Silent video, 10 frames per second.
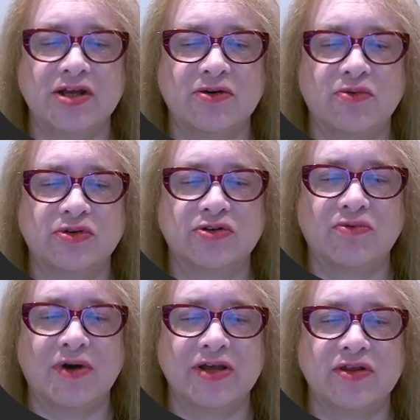I want to
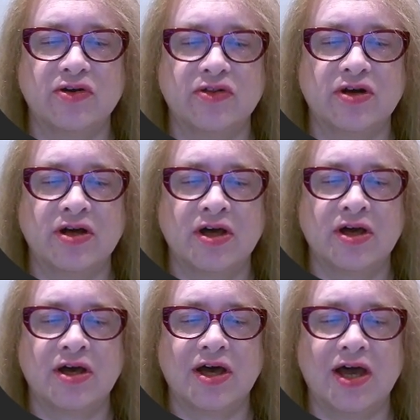write the other
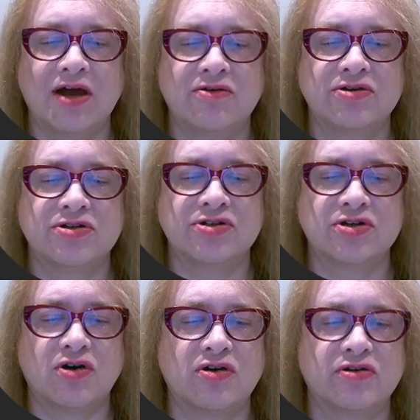errors
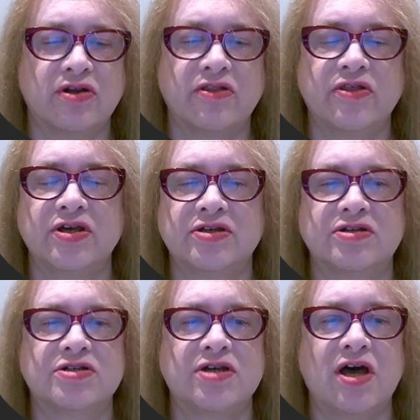on this
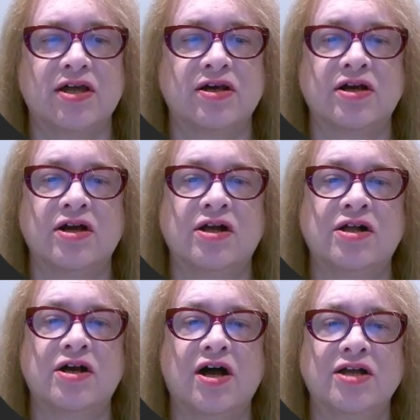side.
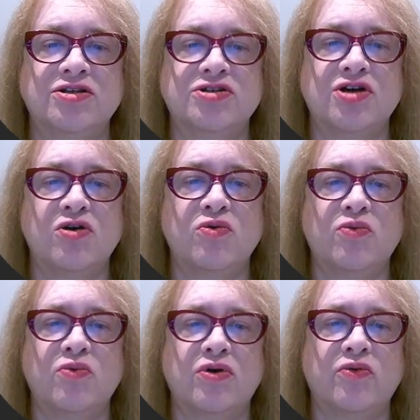And so
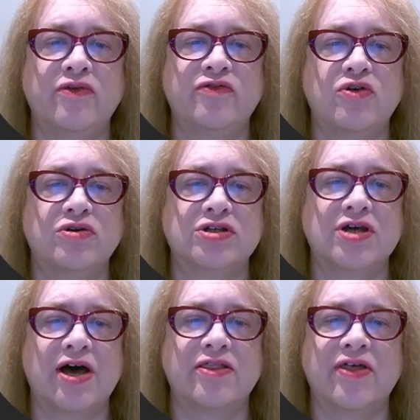we've looked
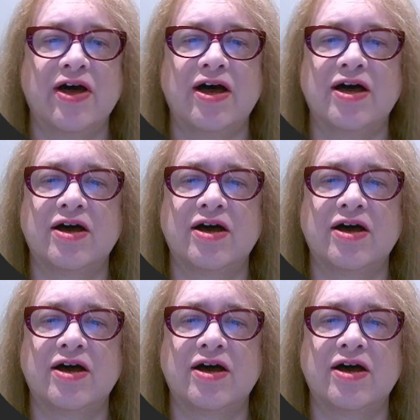at that.